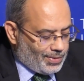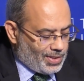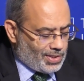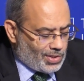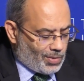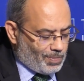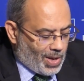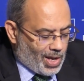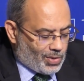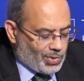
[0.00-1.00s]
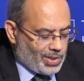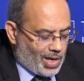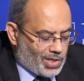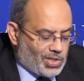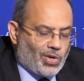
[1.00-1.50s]
This is on par with
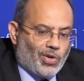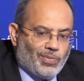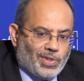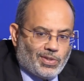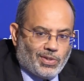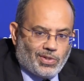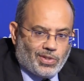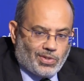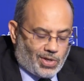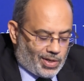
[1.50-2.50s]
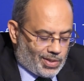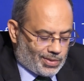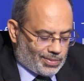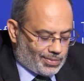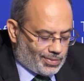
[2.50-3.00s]
large economies such as
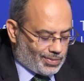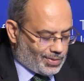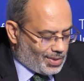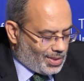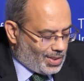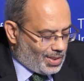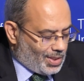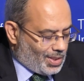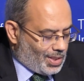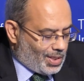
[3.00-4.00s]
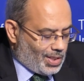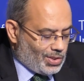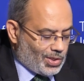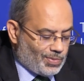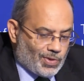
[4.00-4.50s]
China uh,
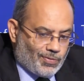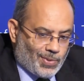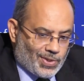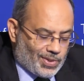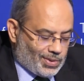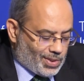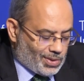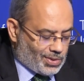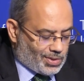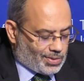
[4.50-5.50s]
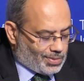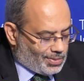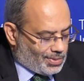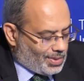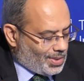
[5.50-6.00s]
in terms of percentage
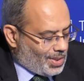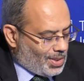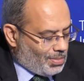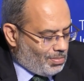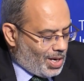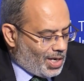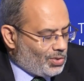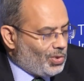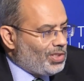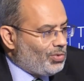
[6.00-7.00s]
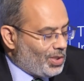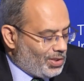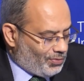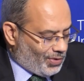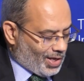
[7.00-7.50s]
by
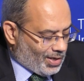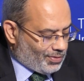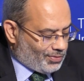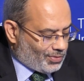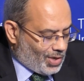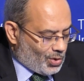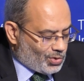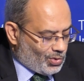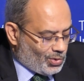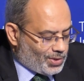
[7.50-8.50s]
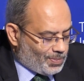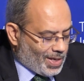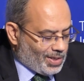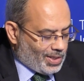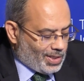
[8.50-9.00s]
2025, household
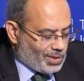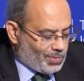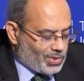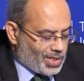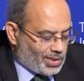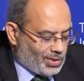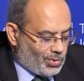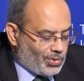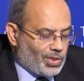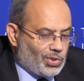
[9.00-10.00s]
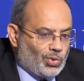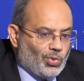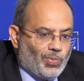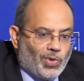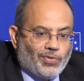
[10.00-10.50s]
spending is projected to reach
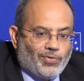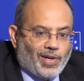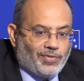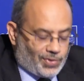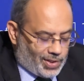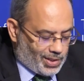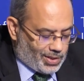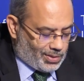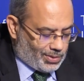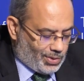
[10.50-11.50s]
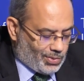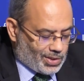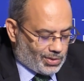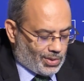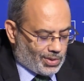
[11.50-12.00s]
2.5 trillion
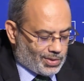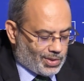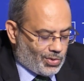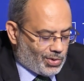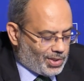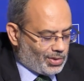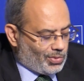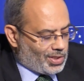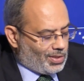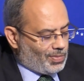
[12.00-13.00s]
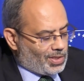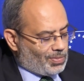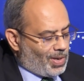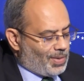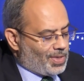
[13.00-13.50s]
US dollars, according to
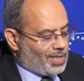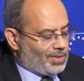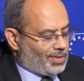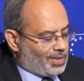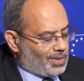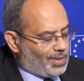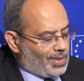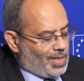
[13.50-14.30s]
estimates by McKinsey